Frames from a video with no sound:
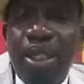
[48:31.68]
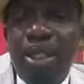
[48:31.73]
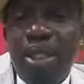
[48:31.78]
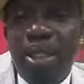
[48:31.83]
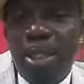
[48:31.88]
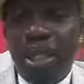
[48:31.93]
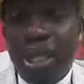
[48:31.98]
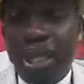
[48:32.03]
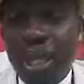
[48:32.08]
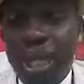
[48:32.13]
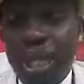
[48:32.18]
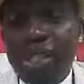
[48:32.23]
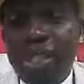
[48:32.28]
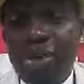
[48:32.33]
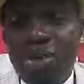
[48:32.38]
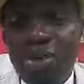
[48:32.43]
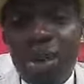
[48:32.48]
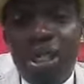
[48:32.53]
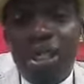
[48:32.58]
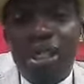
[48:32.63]
The
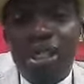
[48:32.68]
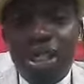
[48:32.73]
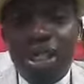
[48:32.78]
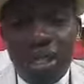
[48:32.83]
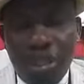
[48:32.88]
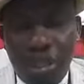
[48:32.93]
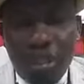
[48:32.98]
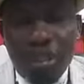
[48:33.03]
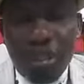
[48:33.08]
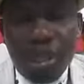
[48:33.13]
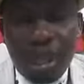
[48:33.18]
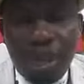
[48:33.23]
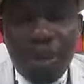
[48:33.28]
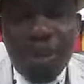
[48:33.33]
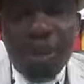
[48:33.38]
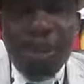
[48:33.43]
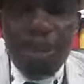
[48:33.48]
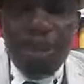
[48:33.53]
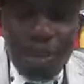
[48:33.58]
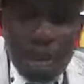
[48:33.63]
next week, Tuesday,
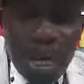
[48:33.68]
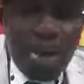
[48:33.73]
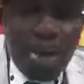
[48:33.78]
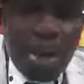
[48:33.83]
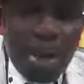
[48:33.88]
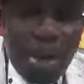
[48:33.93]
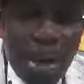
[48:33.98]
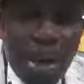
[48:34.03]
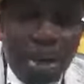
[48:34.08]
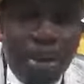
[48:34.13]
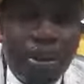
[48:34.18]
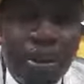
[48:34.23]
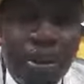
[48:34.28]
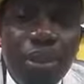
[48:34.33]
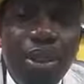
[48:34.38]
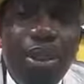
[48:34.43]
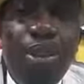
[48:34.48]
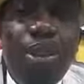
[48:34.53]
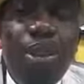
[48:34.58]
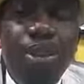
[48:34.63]
when you come around,
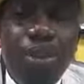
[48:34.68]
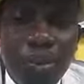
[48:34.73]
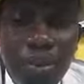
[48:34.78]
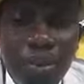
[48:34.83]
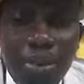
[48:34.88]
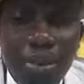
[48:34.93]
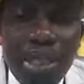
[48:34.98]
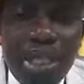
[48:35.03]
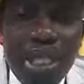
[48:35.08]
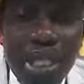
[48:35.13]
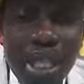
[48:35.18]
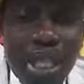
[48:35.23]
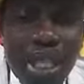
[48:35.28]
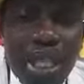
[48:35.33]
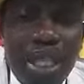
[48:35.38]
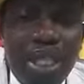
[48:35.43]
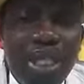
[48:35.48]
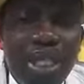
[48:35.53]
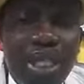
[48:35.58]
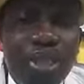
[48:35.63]
we'll meet
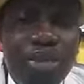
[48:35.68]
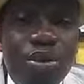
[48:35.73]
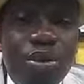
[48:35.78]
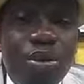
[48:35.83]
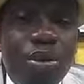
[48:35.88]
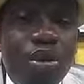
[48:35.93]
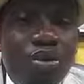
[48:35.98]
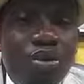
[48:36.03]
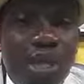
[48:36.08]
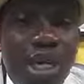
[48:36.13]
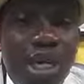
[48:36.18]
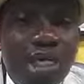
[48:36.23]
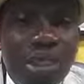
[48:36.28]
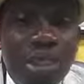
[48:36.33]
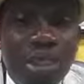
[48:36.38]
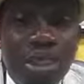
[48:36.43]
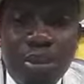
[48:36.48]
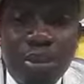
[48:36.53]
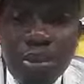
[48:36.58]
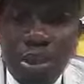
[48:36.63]
again in the School of
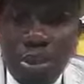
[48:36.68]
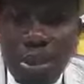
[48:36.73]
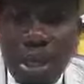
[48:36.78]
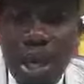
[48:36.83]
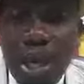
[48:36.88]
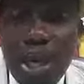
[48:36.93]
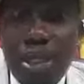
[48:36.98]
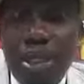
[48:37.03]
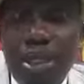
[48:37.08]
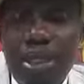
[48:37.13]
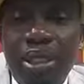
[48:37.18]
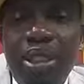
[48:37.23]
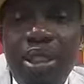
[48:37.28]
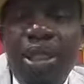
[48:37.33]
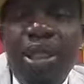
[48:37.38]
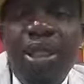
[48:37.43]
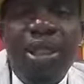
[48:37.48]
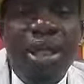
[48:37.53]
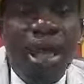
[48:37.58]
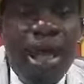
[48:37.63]
Relationship and Marriage.
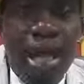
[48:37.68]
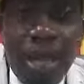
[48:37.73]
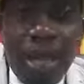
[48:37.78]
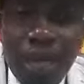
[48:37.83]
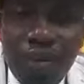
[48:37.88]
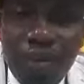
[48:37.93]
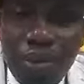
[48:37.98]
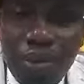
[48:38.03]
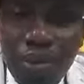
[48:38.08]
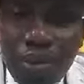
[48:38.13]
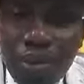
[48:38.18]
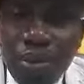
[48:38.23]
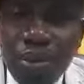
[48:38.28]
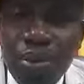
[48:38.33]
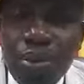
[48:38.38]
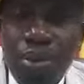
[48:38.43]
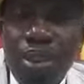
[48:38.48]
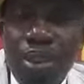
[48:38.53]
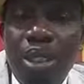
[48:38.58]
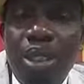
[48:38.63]
I love you.
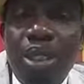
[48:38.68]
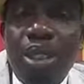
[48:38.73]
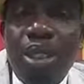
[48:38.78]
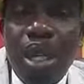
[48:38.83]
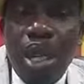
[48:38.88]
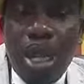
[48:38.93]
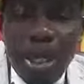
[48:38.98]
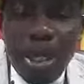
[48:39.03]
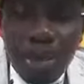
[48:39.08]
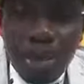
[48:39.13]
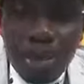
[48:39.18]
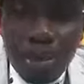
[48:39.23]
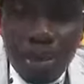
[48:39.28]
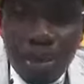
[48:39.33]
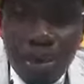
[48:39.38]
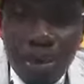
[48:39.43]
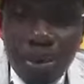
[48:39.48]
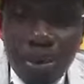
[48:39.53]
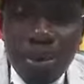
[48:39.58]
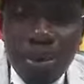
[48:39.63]
I love
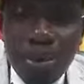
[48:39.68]
you.